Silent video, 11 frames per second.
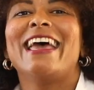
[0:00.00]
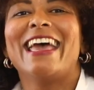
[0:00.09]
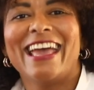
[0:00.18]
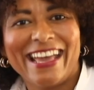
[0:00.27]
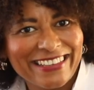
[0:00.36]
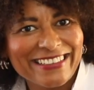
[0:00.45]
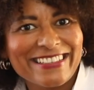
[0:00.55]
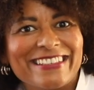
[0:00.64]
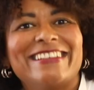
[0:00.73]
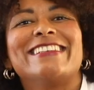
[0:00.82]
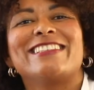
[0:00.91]
and
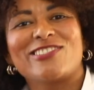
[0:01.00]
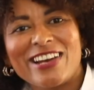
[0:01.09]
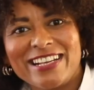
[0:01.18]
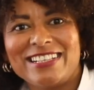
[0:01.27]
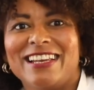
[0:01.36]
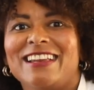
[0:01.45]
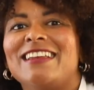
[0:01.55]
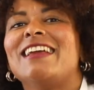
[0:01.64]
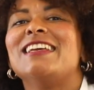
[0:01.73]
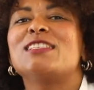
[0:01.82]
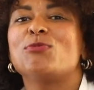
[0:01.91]
strengthening
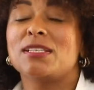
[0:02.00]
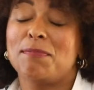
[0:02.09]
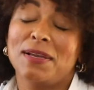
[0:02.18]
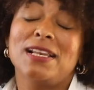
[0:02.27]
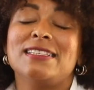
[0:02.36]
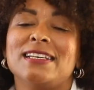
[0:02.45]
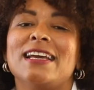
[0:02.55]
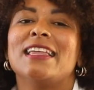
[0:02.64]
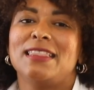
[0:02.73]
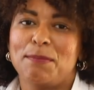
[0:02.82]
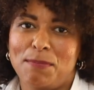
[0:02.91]
its visibility
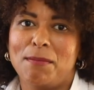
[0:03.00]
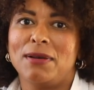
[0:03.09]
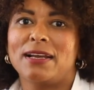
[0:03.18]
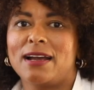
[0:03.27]
at the public